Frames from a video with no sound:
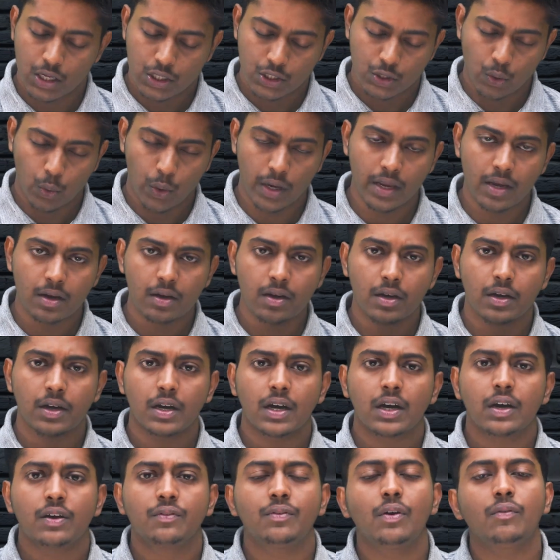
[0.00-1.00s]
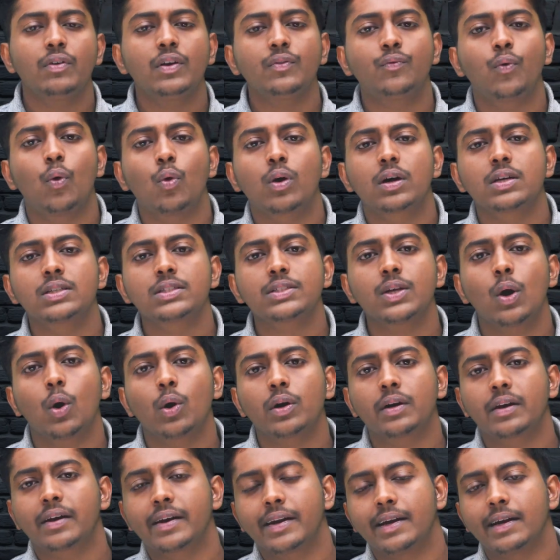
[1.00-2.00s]
So here, we will focus
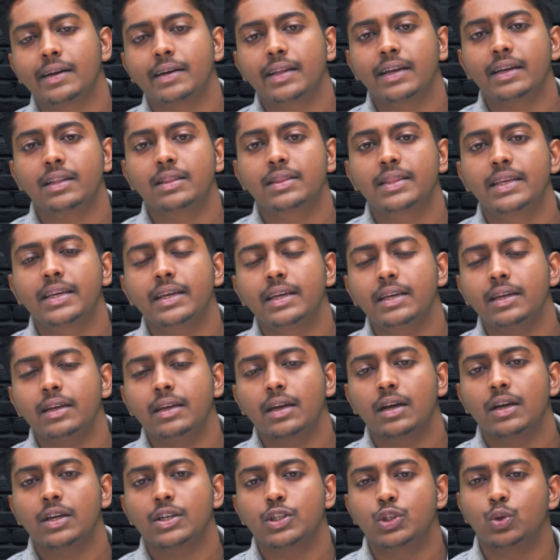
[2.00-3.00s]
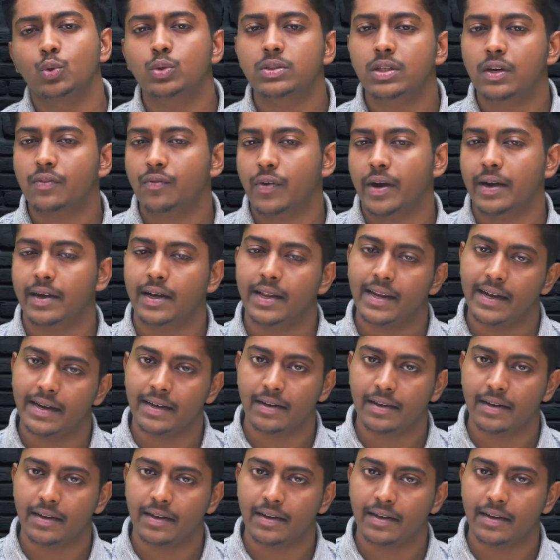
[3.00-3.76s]
on creating the user-friendly